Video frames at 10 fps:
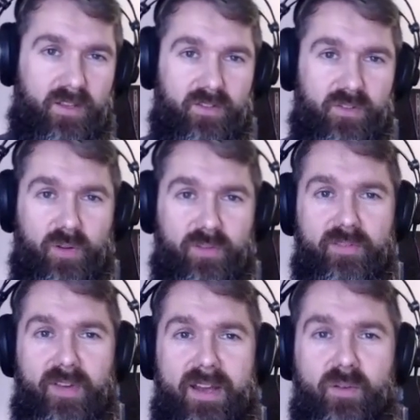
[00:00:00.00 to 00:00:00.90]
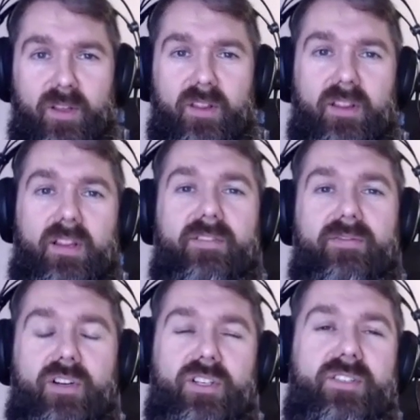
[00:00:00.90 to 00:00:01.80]
So the final
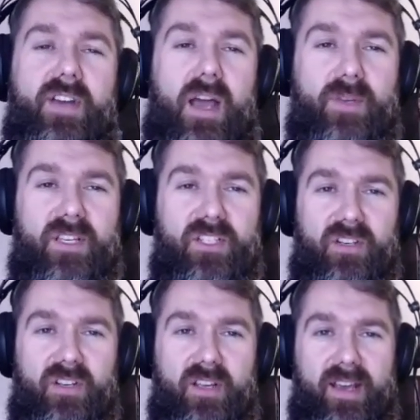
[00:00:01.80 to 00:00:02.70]
function type is an